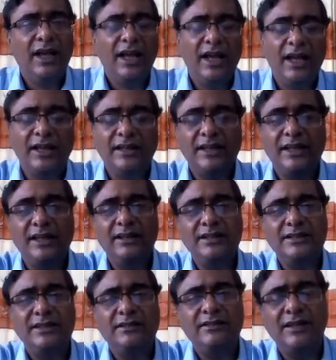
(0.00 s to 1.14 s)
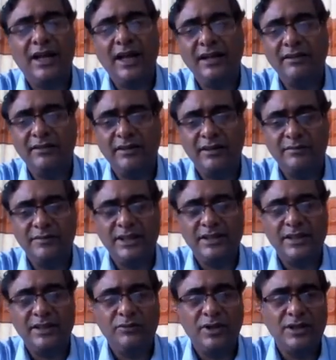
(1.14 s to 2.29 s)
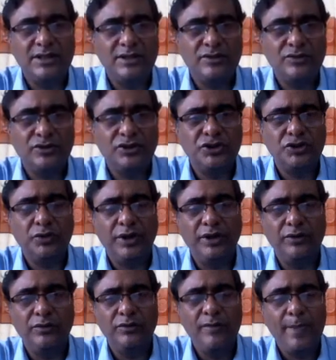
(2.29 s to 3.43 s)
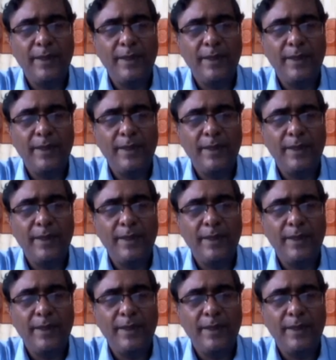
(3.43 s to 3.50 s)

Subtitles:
And here is the diagram that I wanted to show you.